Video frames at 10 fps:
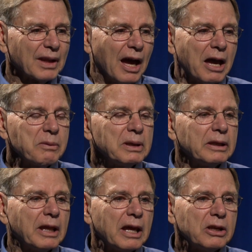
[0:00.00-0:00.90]
I
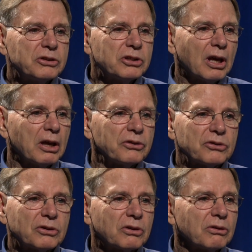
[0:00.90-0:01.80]
mean, they
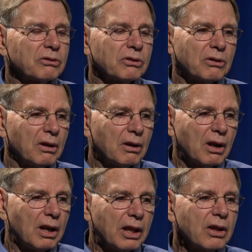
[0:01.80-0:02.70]
just
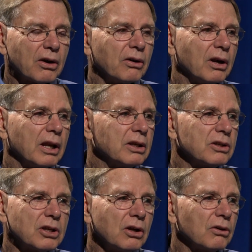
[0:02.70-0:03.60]
literally
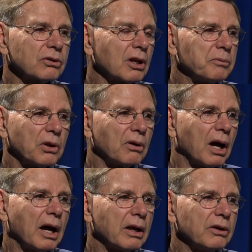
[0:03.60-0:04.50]
tears come to their
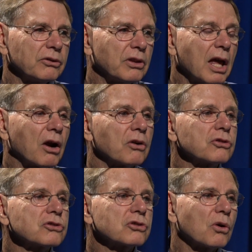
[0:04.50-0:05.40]
eyes. They are
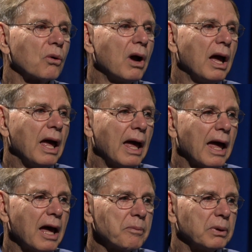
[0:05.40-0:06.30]
so
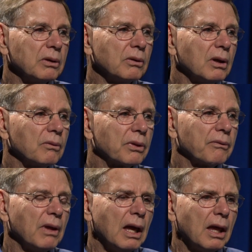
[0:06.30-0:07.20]
happy with
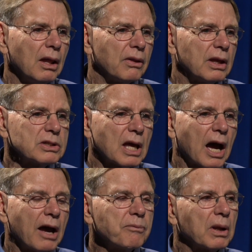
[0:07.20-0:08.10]
it. They say,
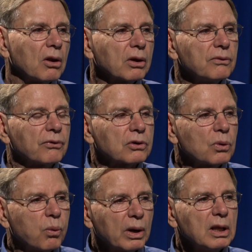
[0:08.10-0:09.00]
I've been looking for
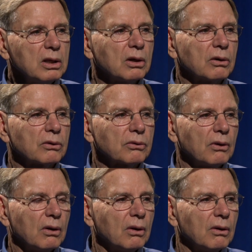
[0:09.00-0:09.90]
20 years
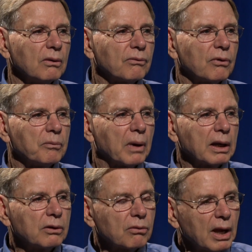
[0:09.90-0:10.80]
for my
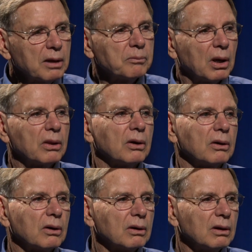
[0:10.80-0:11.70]
grandmother.